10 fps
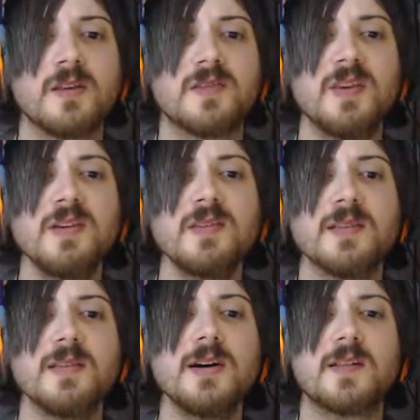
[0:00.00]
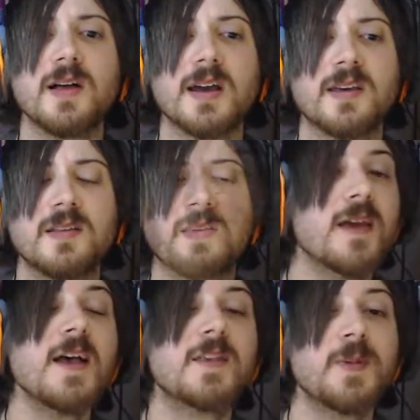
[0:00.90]
Doesn't look like it.
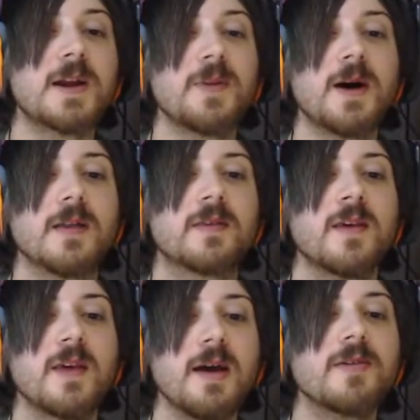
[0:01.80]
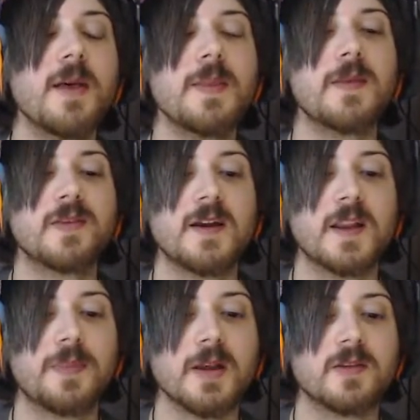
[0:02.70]
Guess where it was? It was on the other side
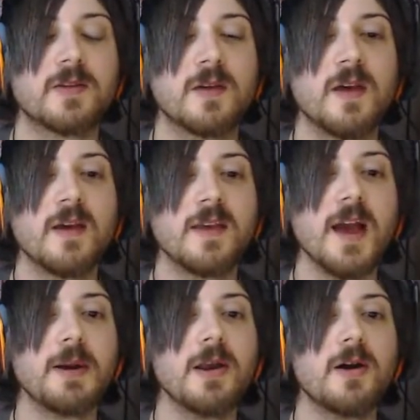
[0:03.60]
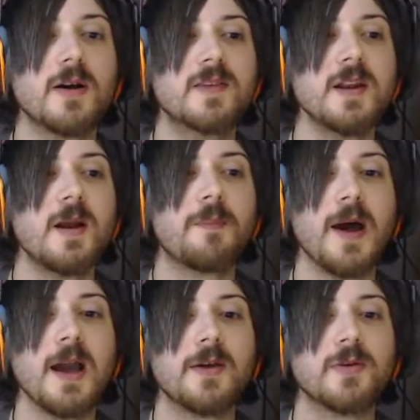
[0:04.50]
of the bridge. Yeah, we know. It's in our
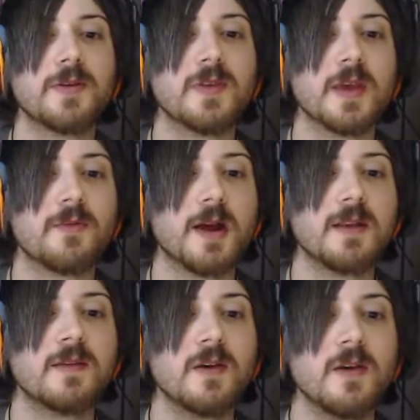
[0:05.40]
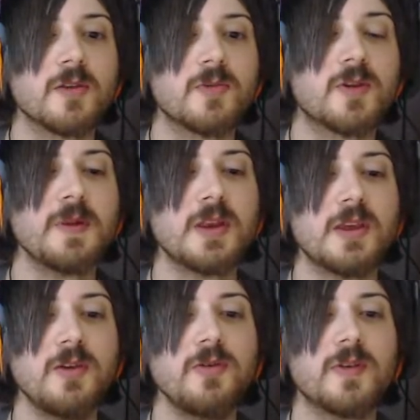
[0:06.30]
bag, though, I think, right? So we should be able to
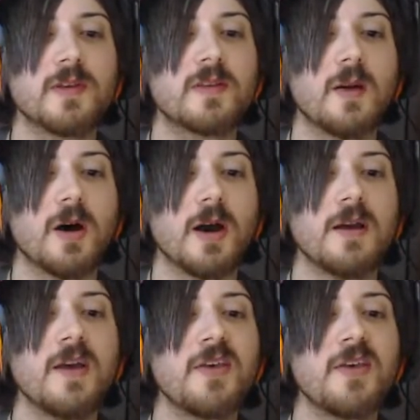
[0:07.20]
use it somehow.